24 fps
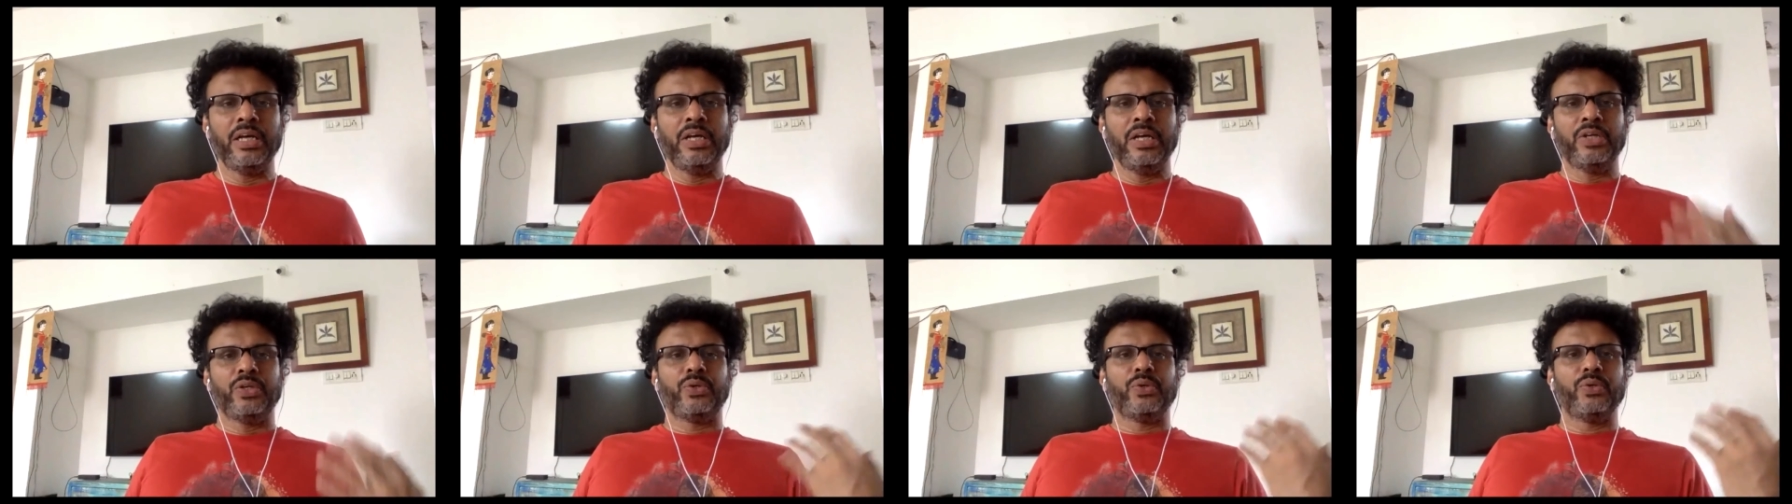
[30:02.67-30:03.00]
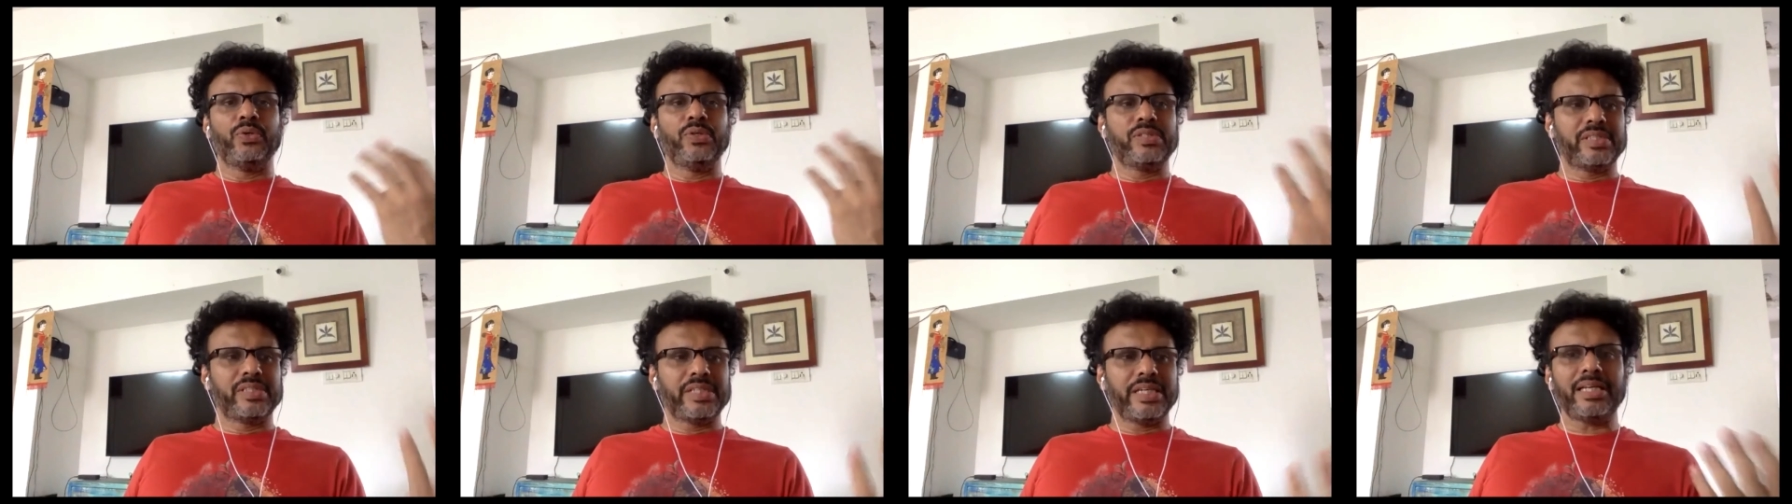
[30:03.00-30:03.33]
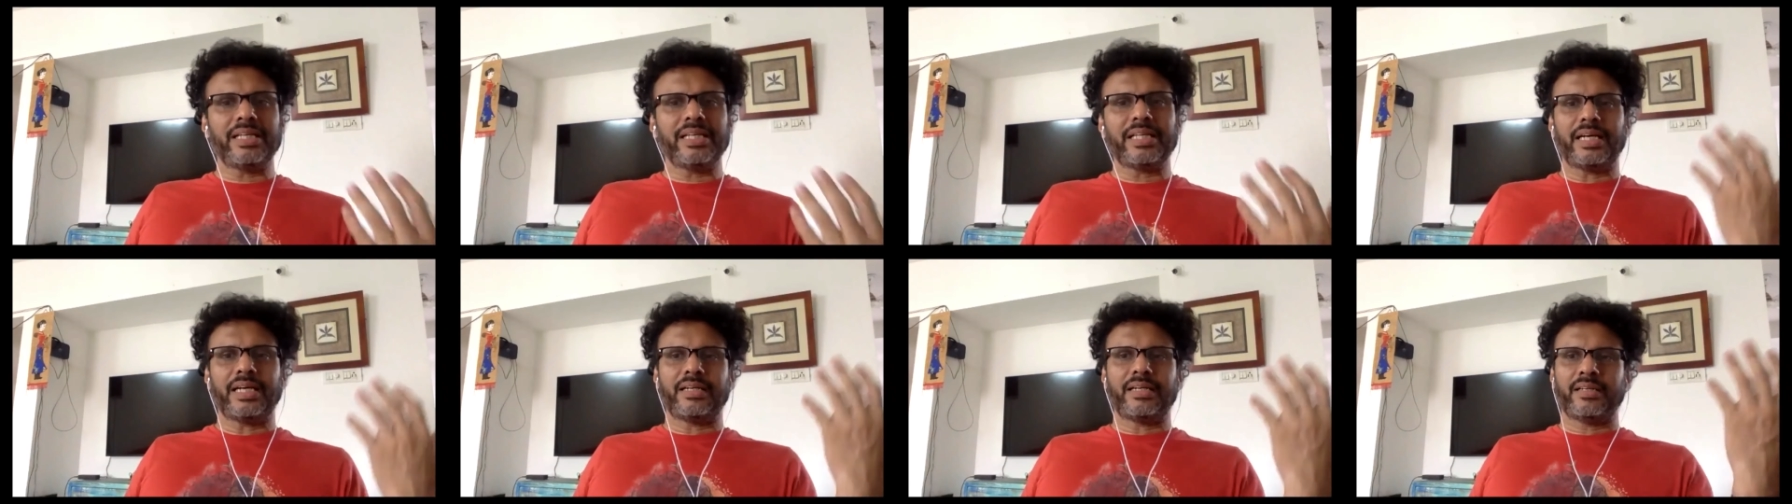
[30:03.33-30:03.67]
you'll see
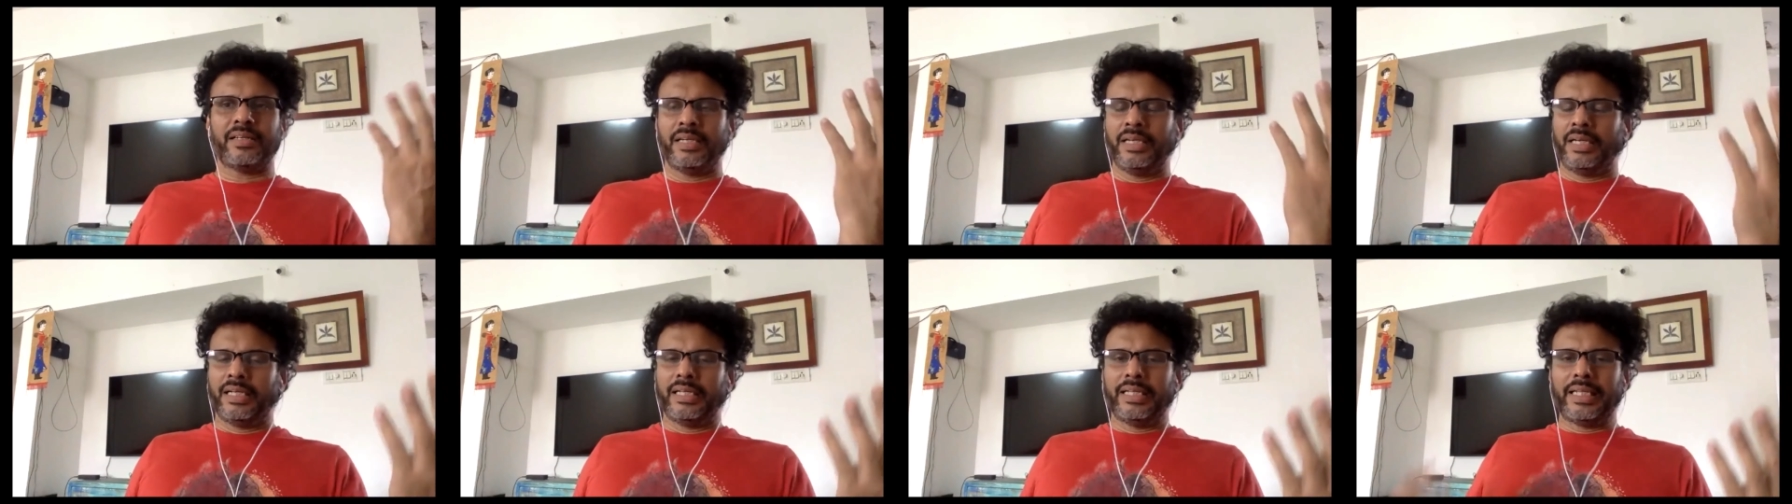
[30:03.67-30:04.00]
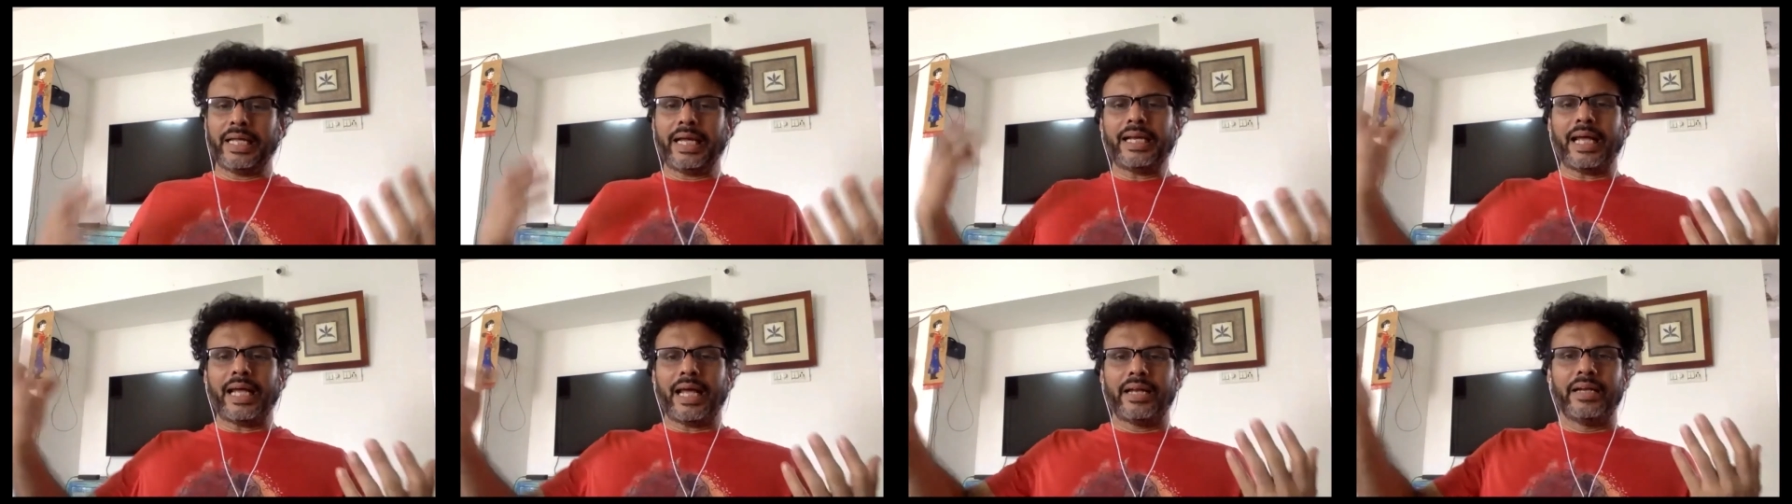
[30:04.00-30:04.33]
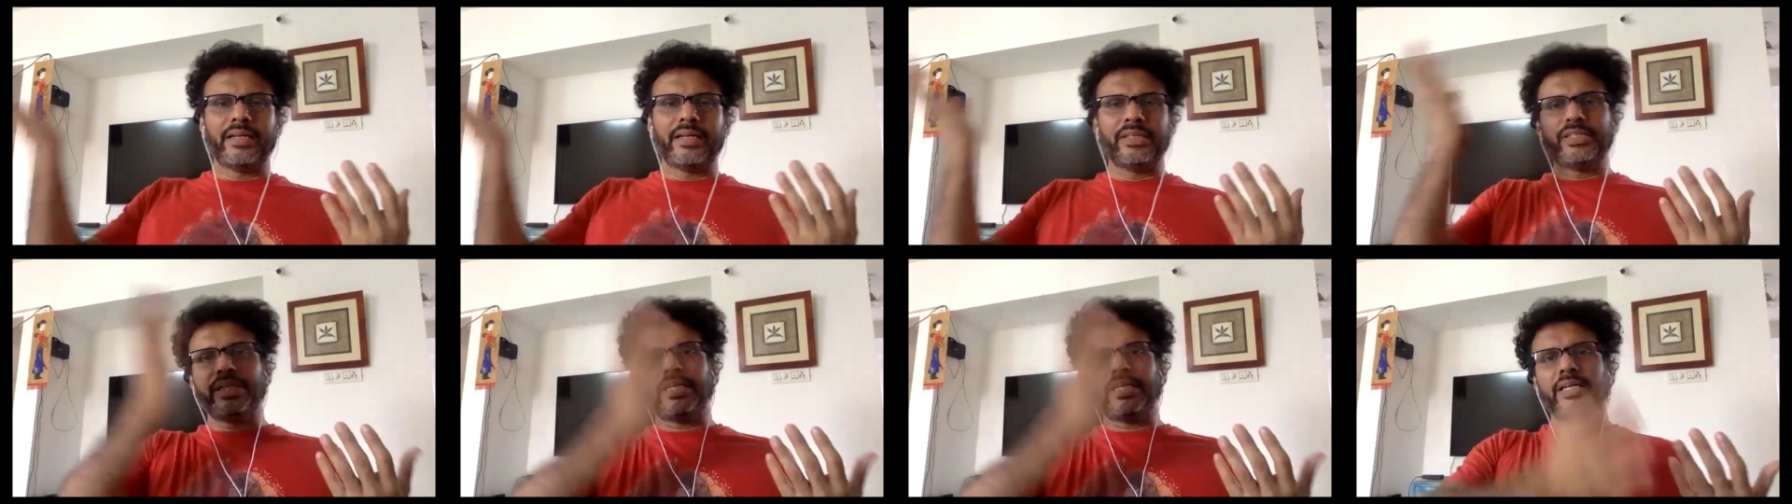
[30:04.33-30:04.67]
that that
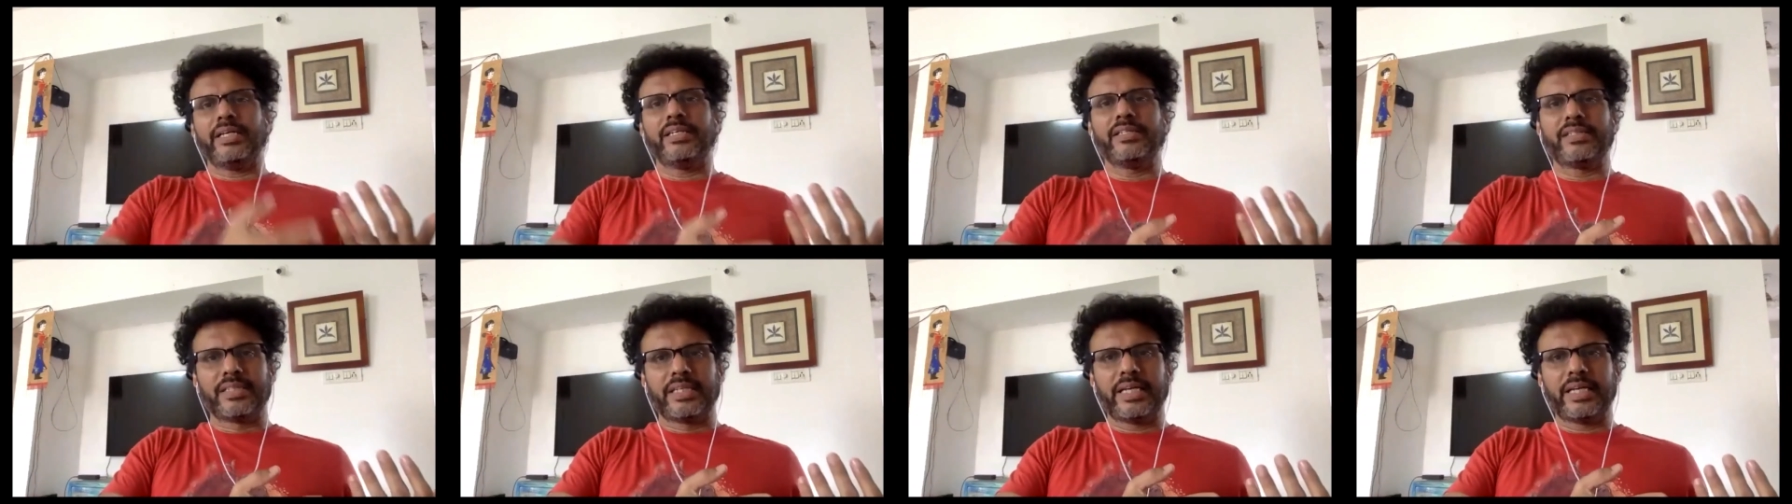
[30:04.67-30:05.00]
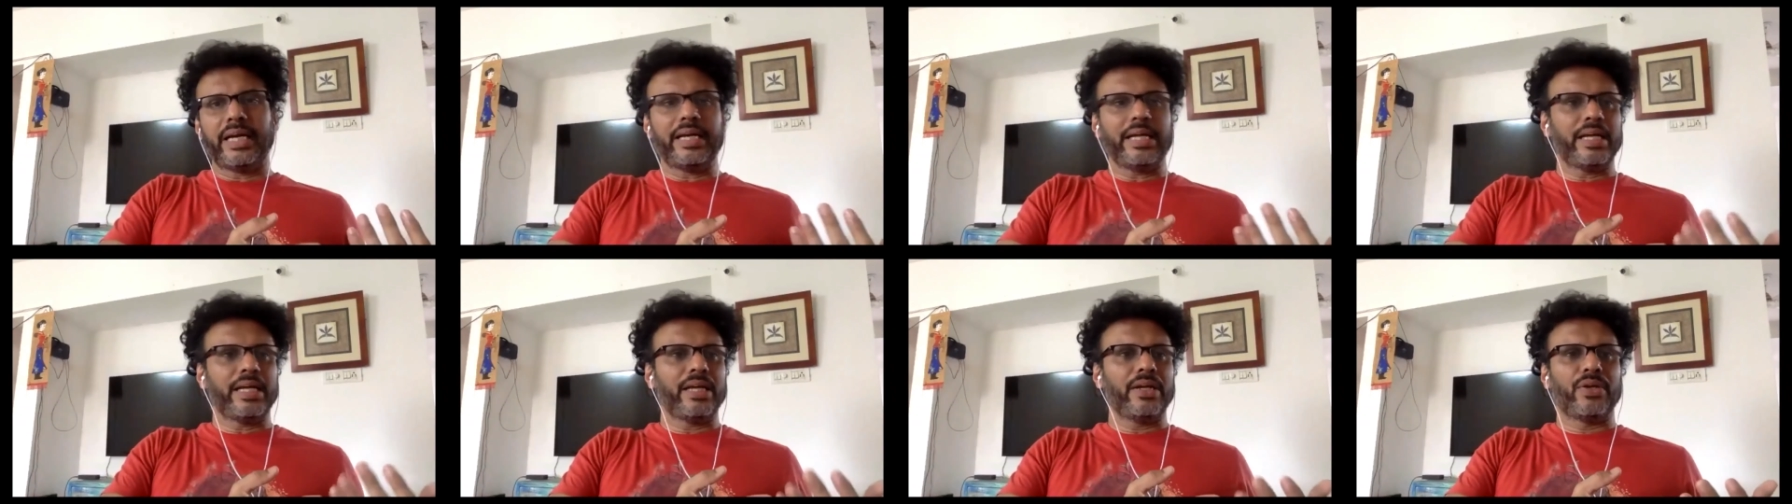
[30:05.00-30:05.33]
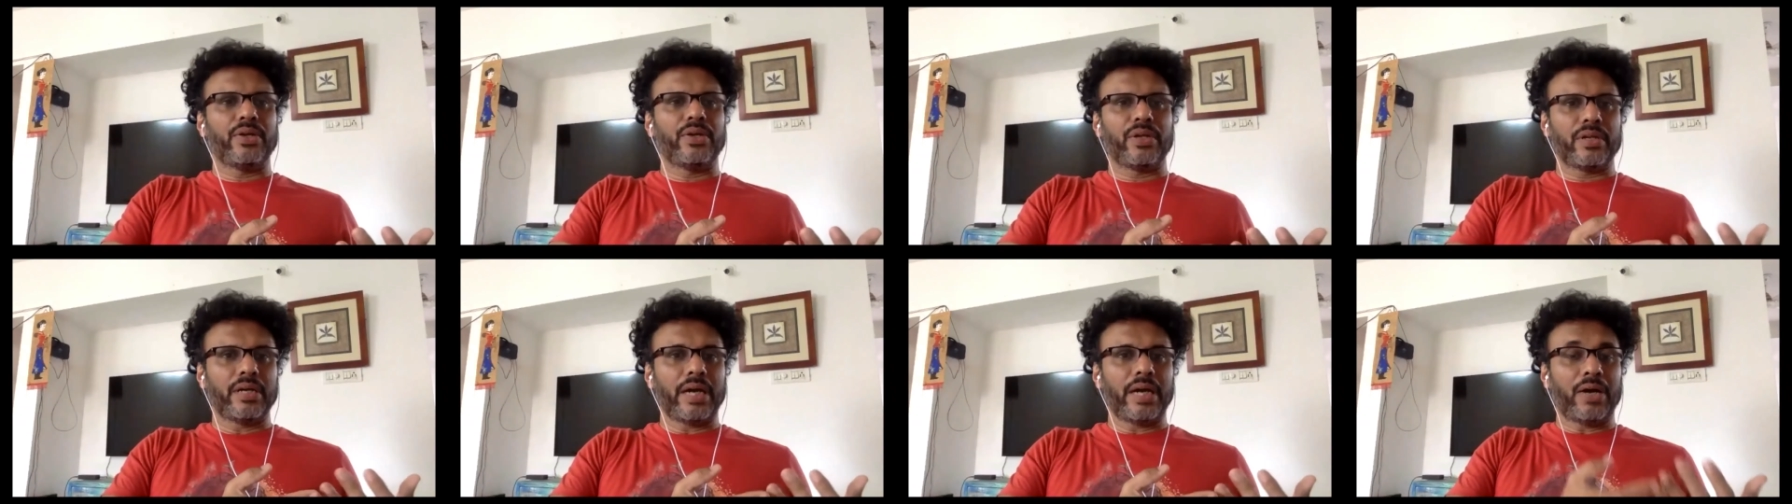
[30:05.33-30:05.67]
energy is getting,